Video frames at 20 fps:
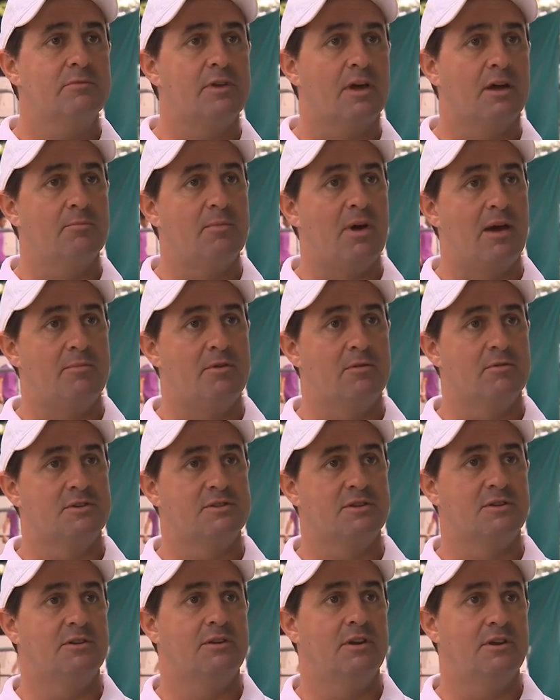you know, maybe
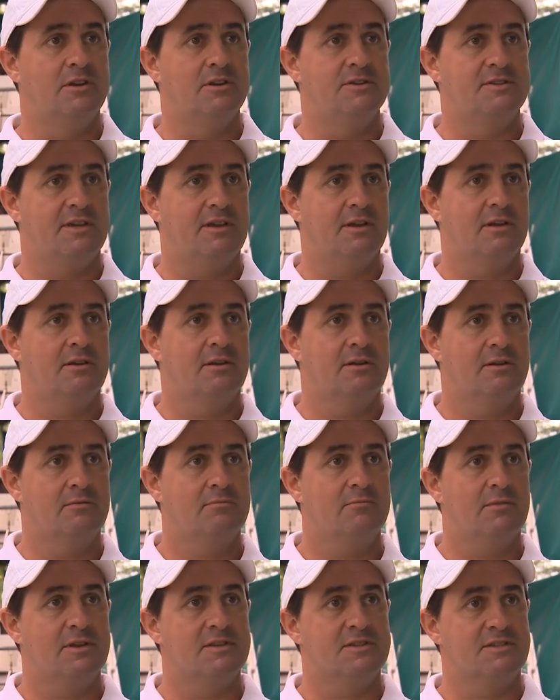return to New Zealand
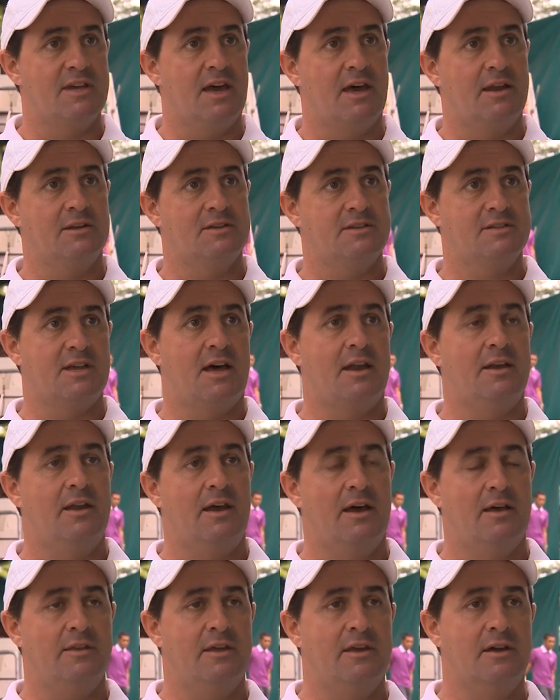and stand at stud
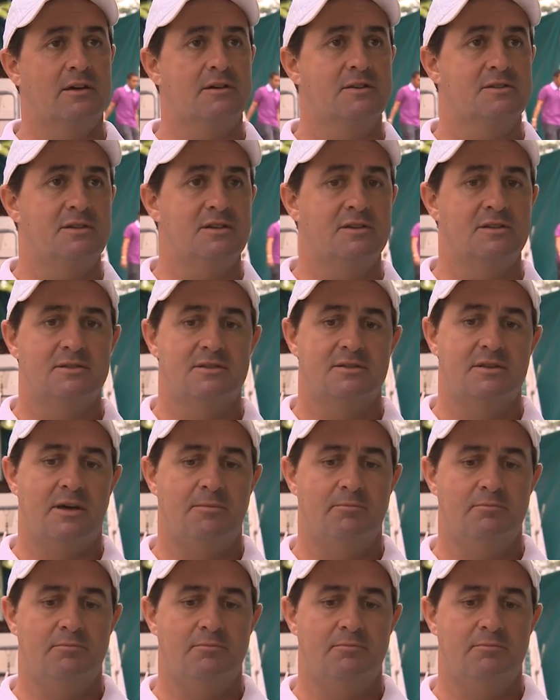down there, because he's